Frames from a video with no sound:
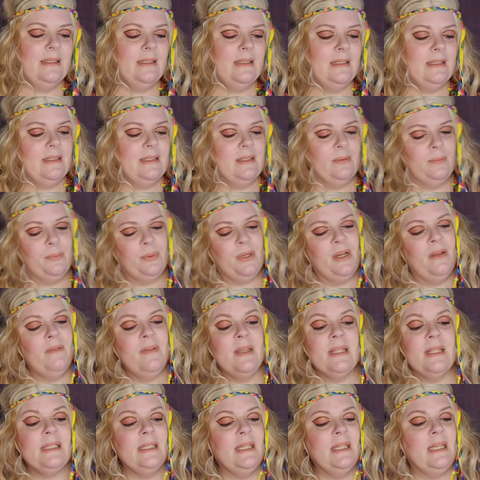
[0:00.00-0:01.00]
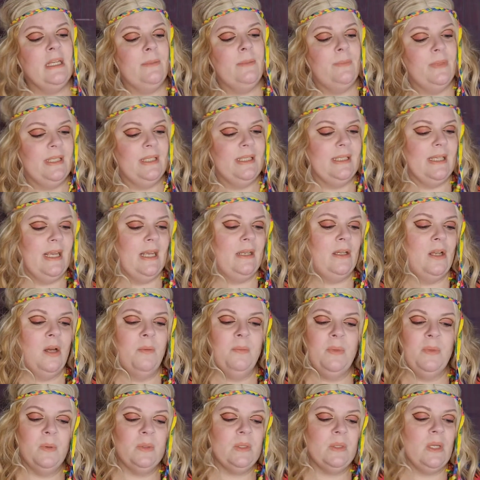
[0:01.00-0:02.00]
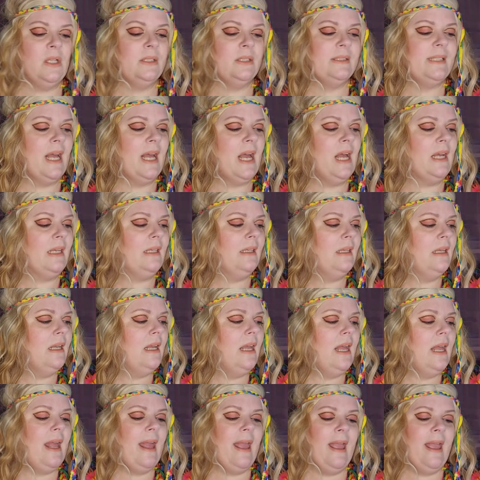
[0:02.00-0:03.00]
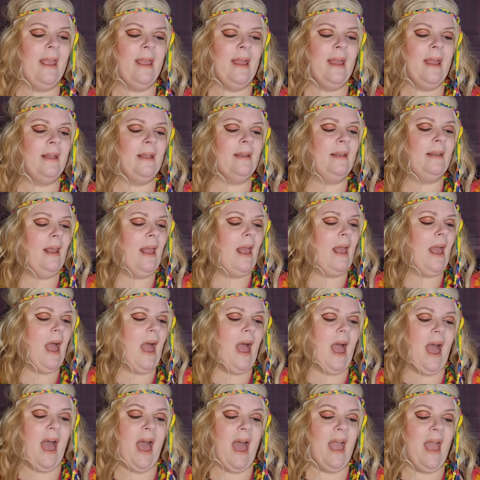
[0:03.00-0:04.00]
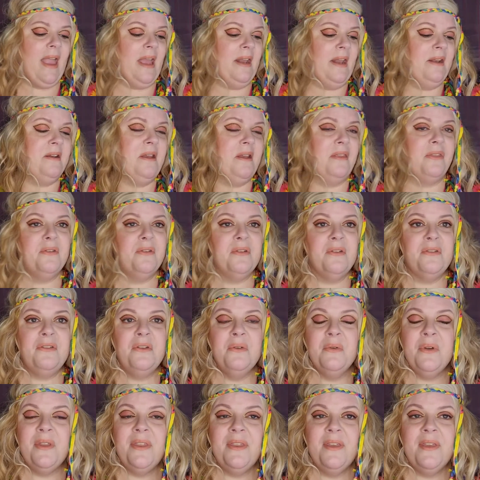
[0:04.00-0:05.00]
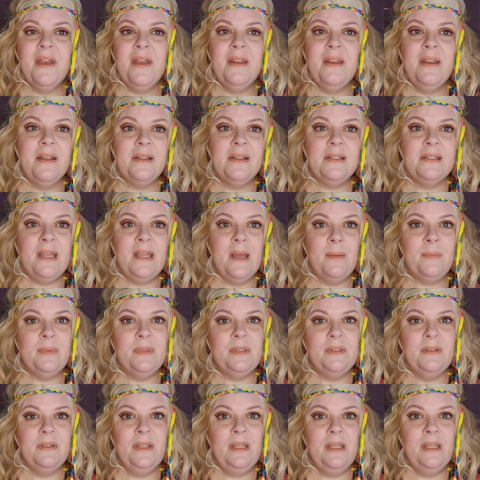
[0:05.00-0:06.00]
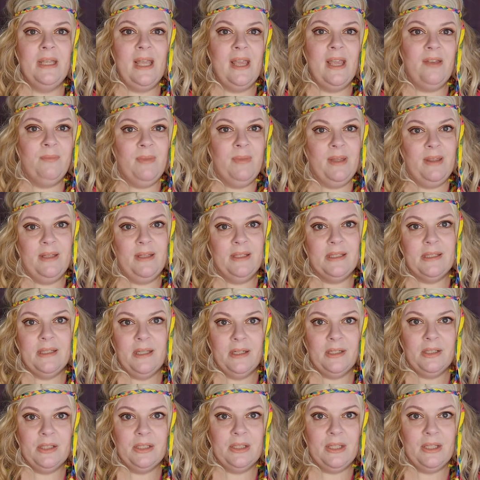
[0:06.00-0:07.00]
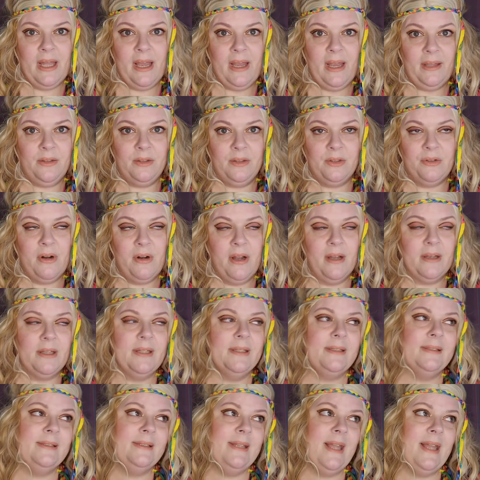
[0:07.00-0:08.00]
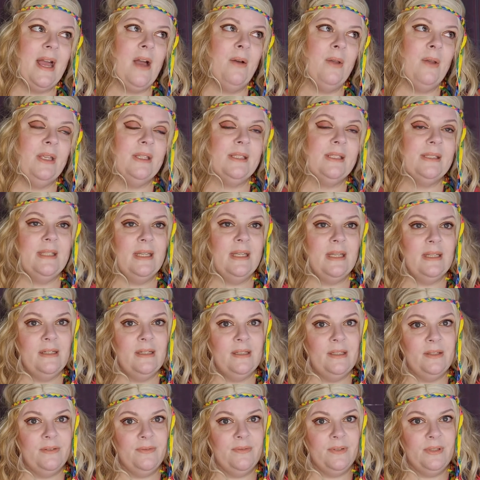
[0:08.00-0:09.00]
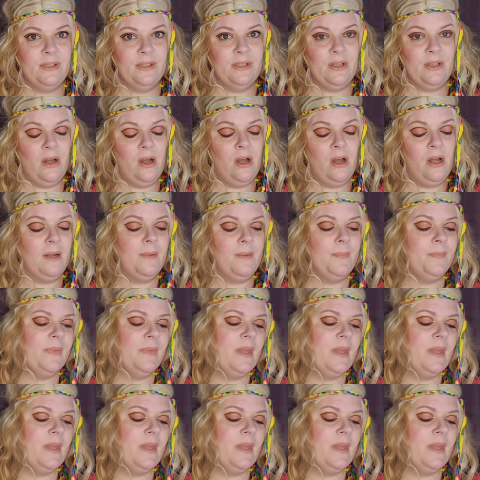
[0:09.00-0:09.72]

So previously he'd been saying, nope, it was all Doc, and I had nothing to do with it, except he gave me these things to hide the truck. Now he's singing a different song.